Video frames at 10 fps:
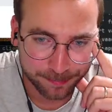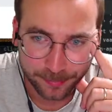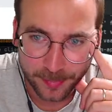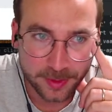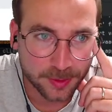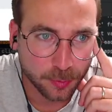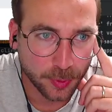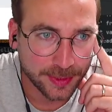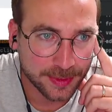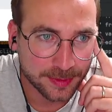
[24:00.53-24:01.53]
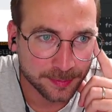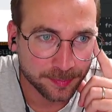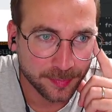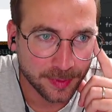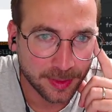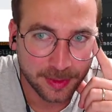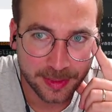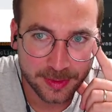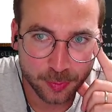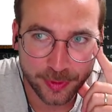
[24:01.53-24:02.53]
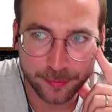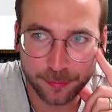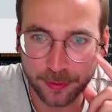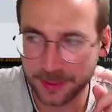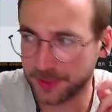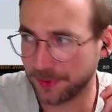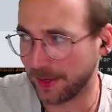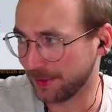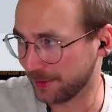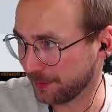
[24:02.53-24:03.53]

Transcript: that's the way it is. Let's refresh that.